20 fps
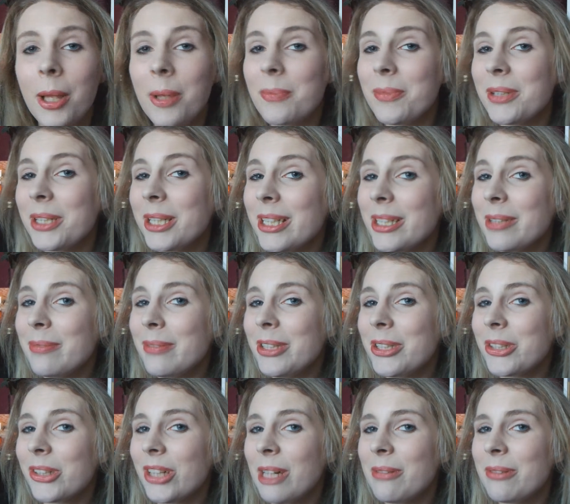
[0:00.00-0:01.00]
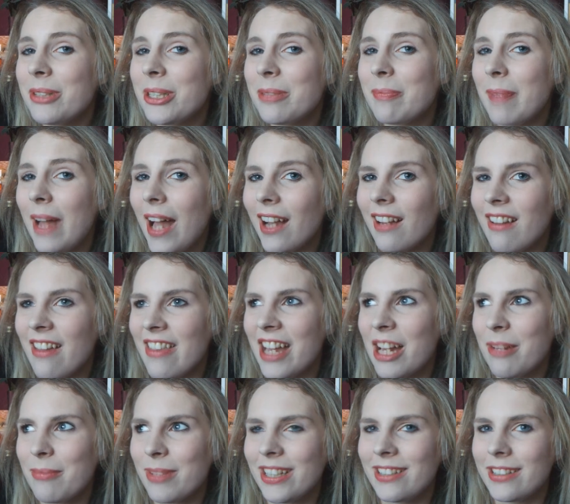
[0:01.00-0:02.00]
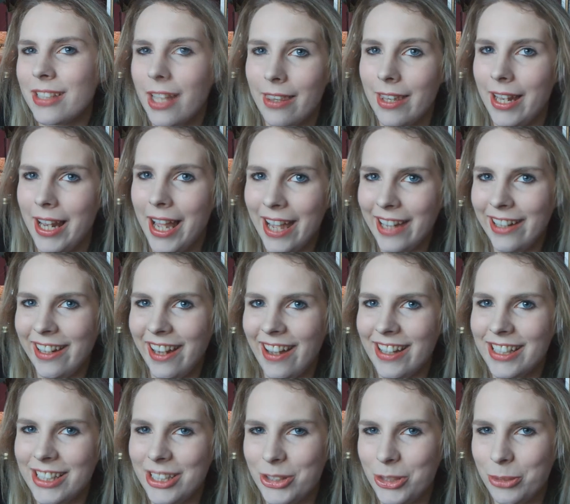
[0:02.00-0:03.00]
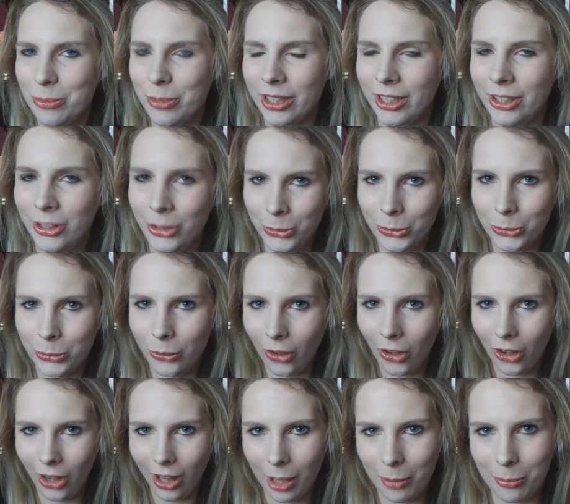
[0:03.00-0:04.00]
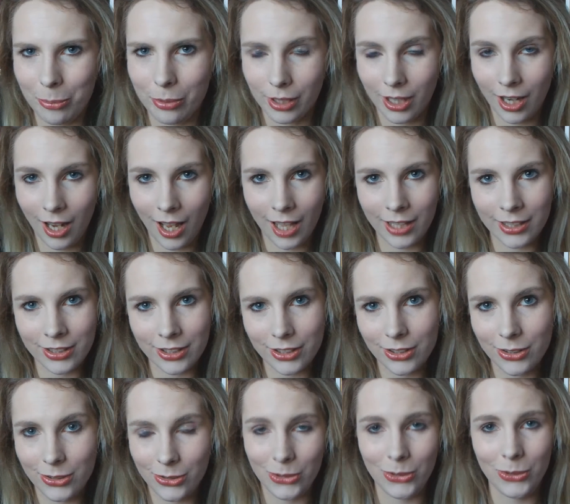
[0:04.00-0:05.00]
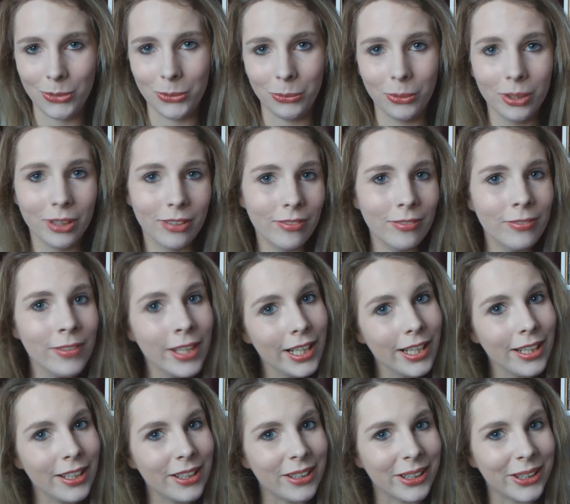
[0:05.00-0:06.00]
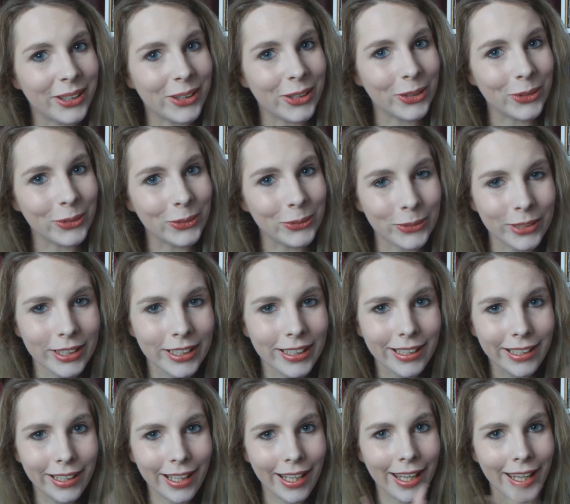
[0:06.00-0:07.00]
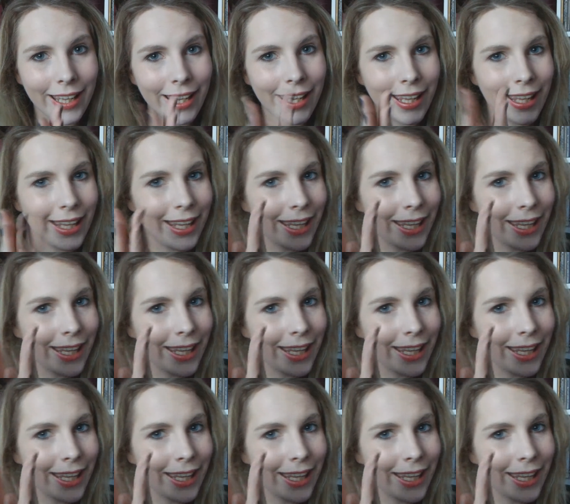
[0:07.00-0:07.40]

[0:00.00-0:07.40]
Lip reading: Because Major Crimes is back, that means that I get to bring you all a brand new video. Yay!